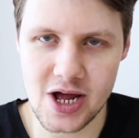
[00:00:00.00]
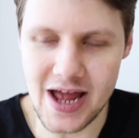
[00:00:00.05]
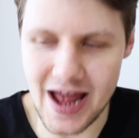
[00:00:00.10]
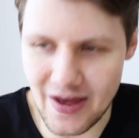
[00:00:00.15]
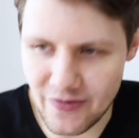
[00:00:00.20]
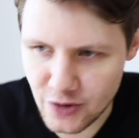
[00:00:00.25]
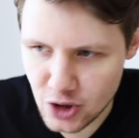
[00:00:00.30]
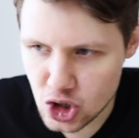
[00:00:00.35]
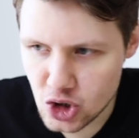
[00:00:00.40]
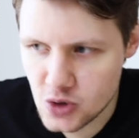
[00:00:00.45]

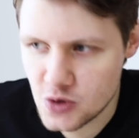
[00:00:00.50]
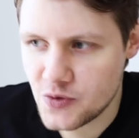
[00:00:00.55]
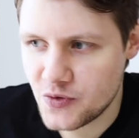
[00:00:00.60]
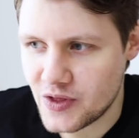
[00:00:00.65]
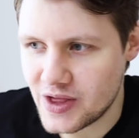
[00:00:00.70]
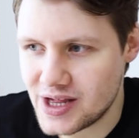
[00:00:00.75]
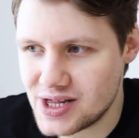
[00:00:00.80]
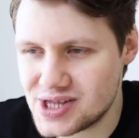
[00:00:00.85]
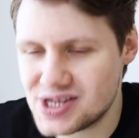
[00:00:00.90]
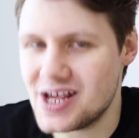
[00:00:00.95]
And the truth
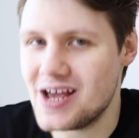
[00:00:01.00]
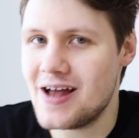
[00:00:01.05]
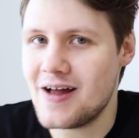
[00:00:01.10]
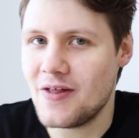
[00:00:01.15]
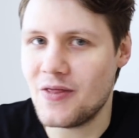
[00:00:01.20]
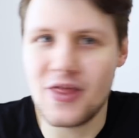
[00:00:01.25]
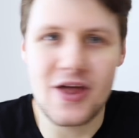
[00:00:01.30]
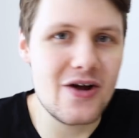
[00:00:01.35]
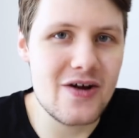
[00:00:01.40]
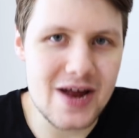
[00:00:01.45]
is,
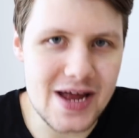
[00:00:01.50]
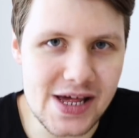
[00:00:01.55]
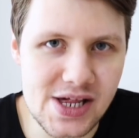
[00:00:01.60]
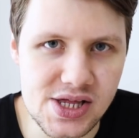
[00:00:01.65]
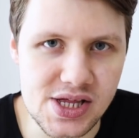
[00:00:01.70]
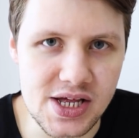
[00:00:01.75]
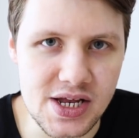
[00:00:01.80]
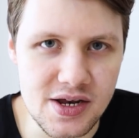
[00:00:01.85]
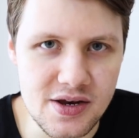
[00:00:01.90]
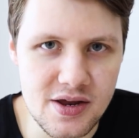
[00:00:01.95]
there
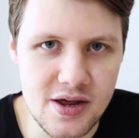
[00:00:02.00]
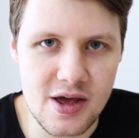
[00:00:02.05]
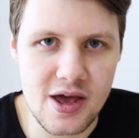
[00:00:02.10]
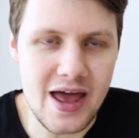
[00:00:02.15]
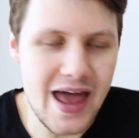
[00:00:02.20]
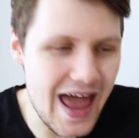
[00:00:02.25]
isn't.